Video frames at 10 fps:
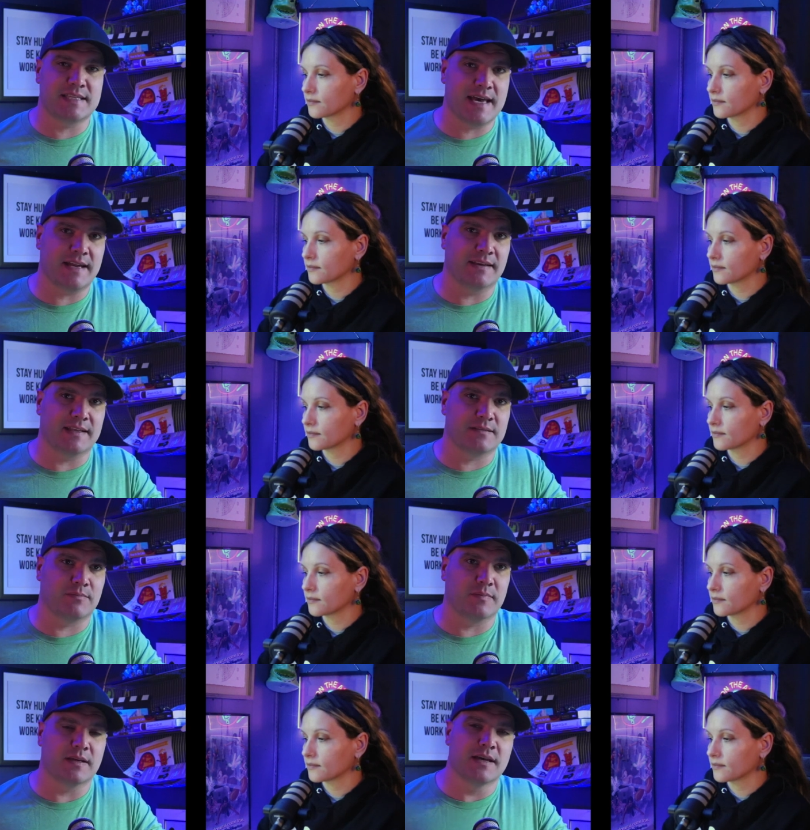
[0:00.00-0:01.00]
Speaker 1: to that and get
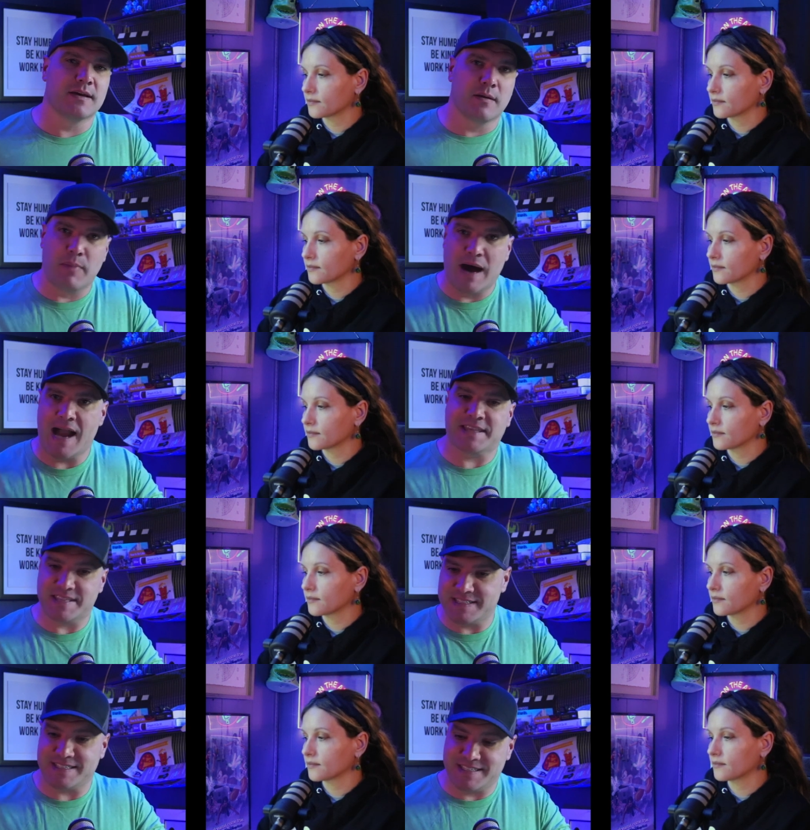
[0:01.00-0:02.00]
some behind
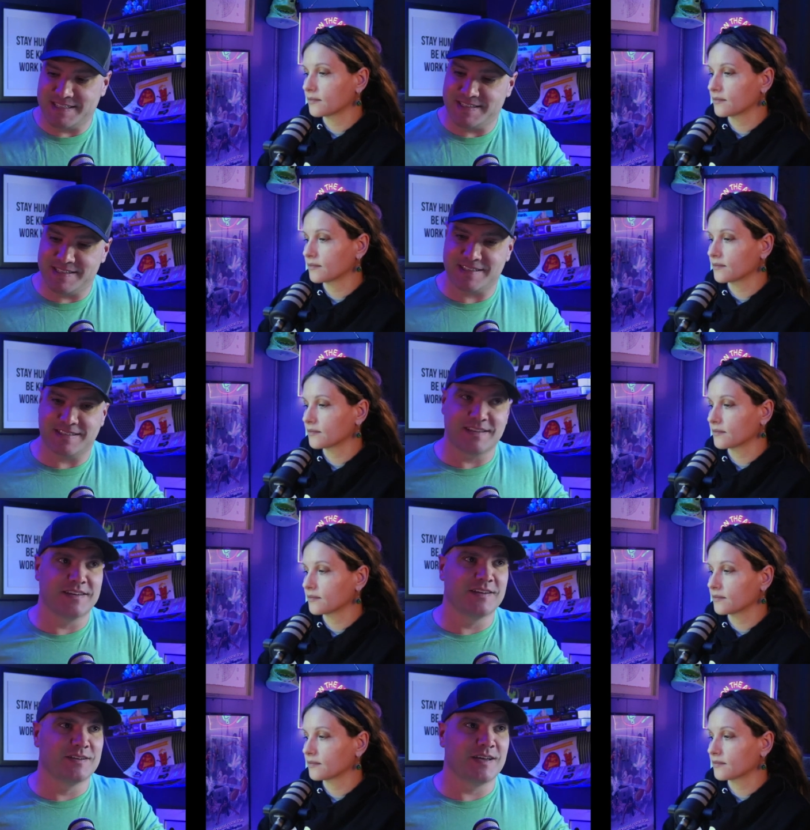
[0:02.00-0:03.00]
the scenes
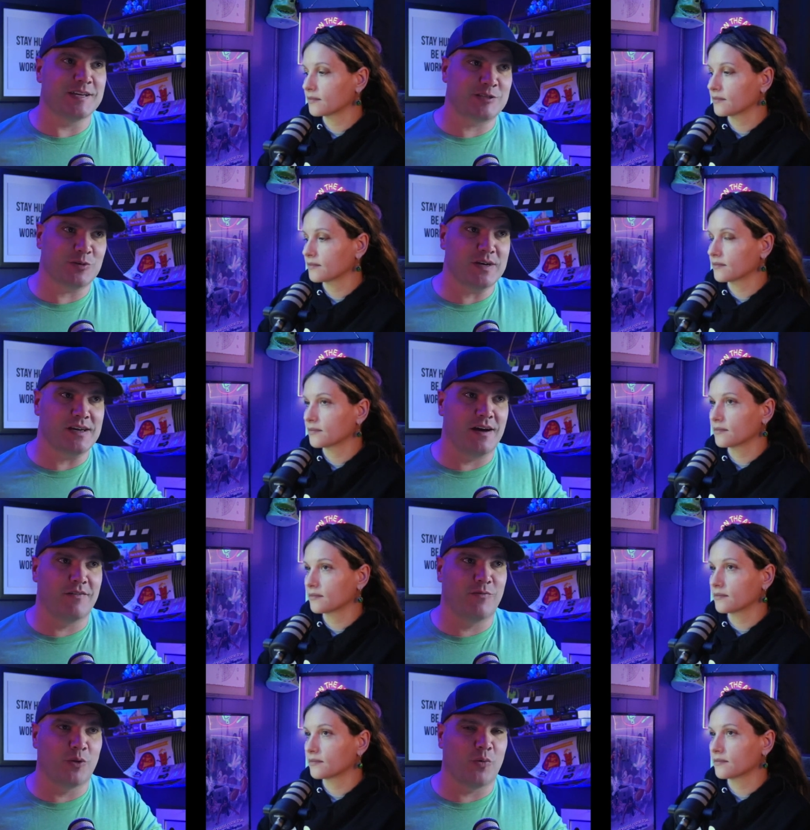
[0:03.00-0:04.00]
history
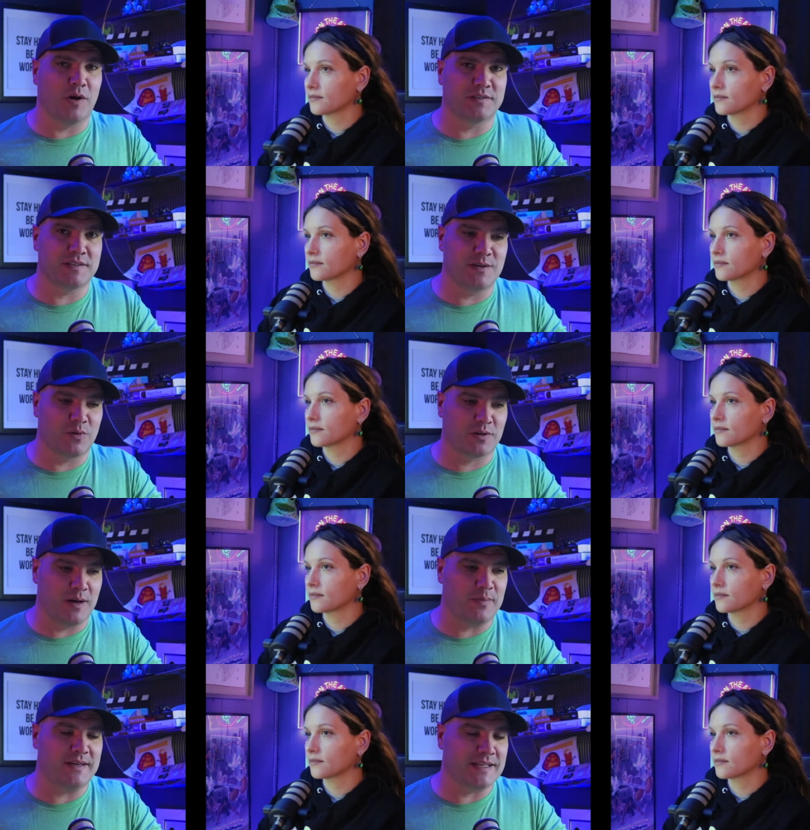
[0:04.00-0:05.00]
of the Walt Disney World
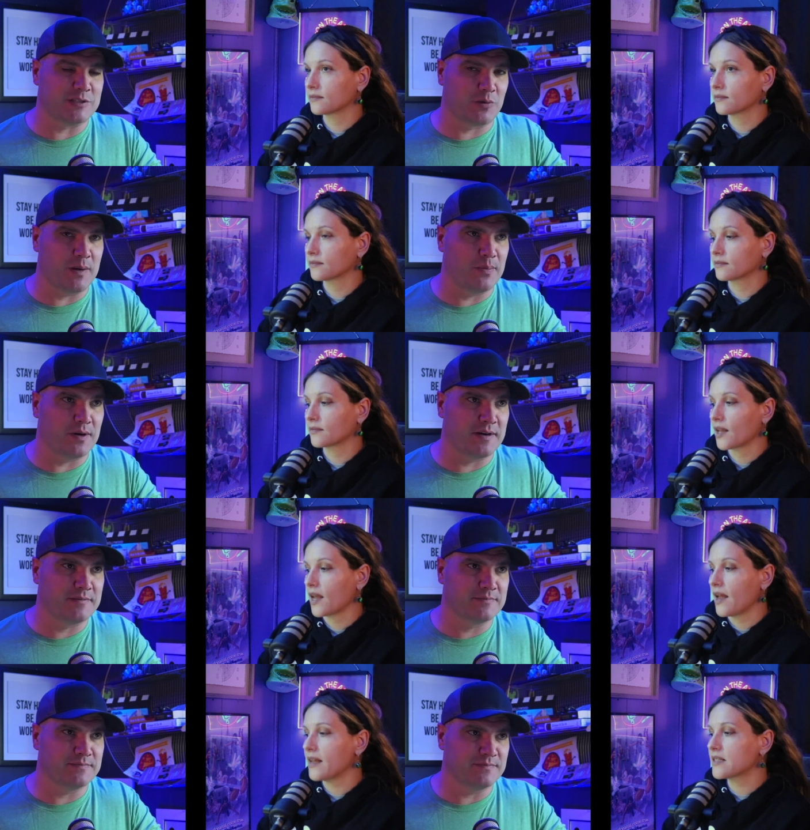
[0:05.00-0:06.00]
Company. That's a great book.
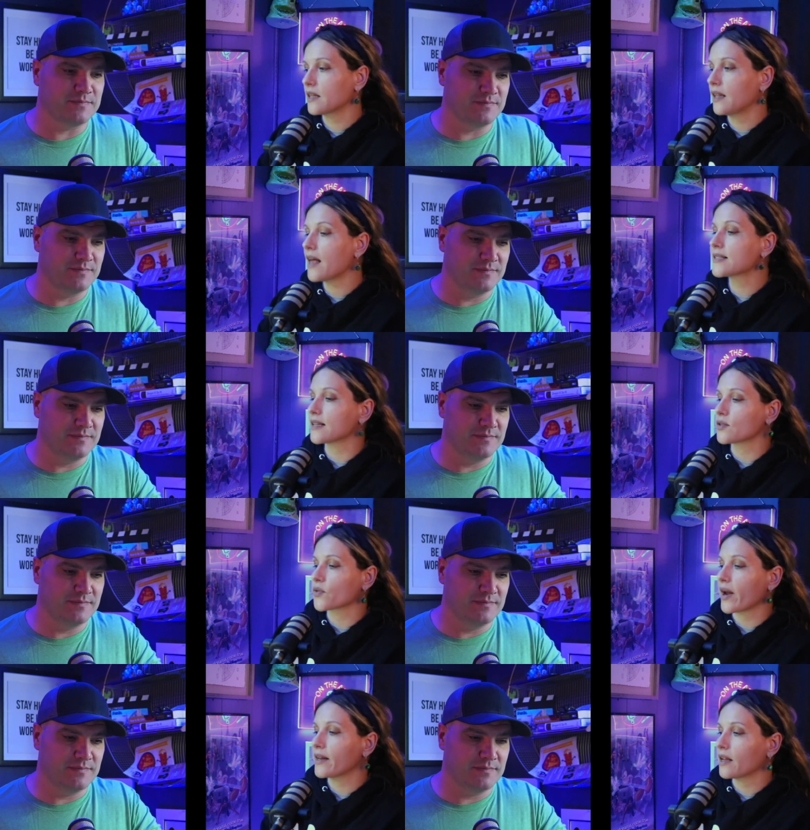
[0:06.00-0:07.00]
Speaker 2: It's lessons,
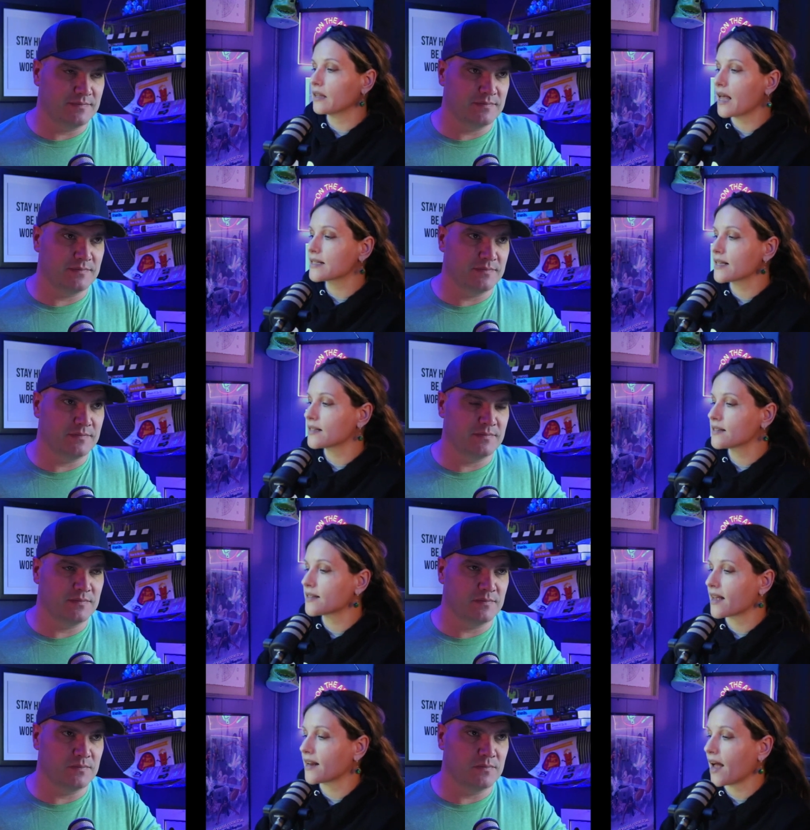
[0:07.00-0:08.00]
right?
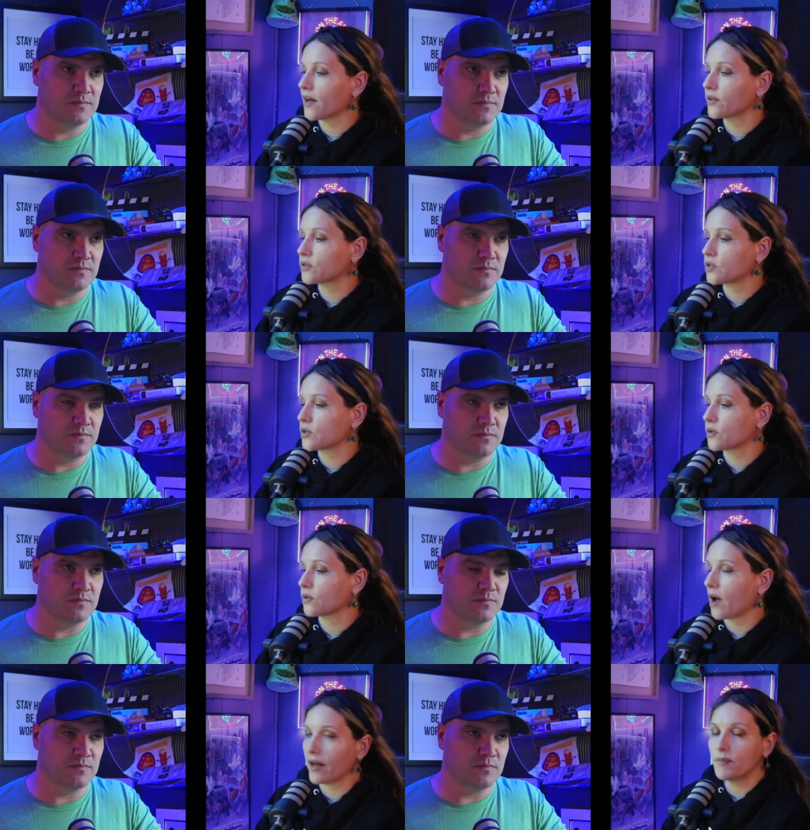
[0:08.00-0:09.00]
Lessons and how
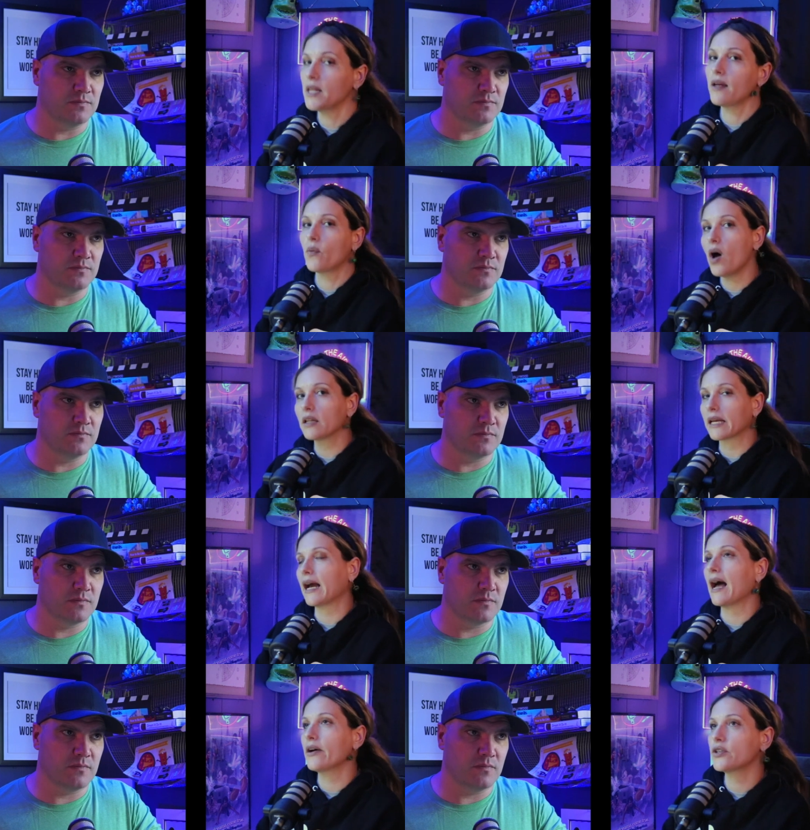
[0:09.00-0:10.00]
to how to be like Walt,
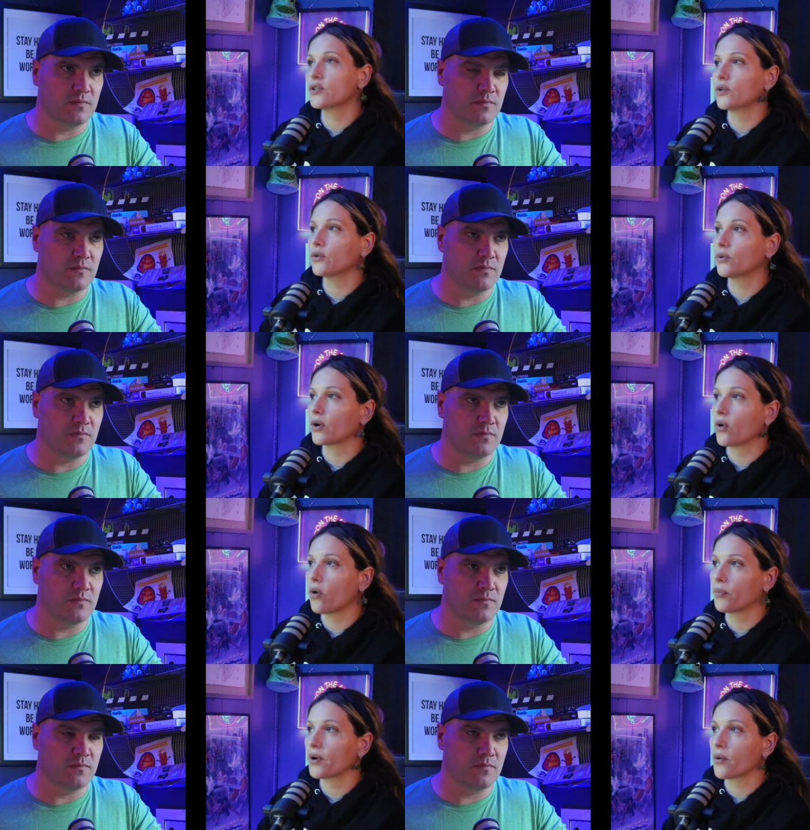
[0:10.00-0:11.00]
like how to
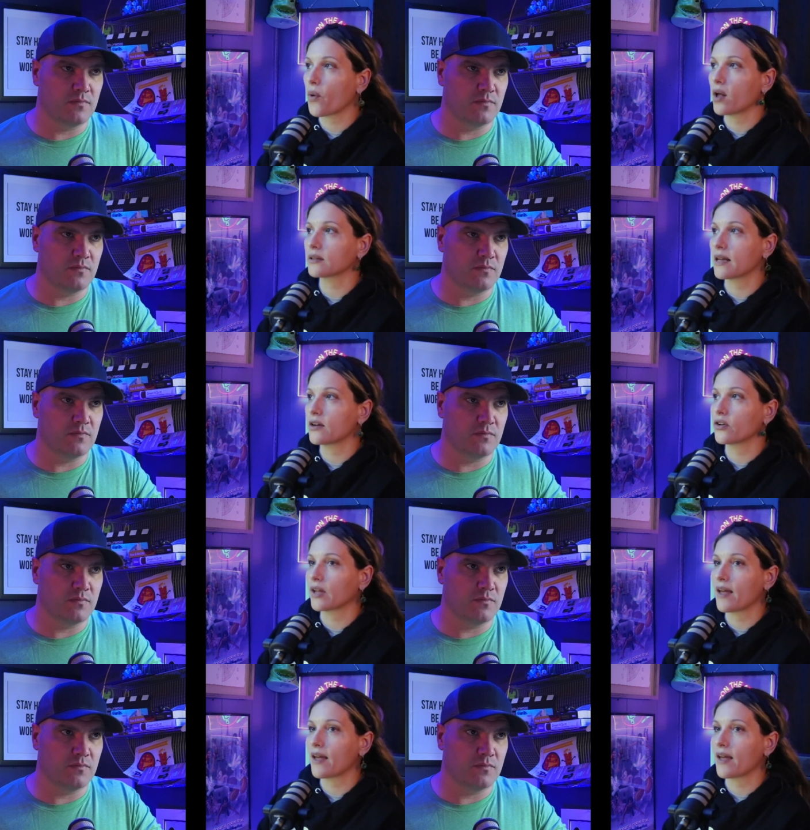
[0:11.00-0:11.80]
incorporate Walt in your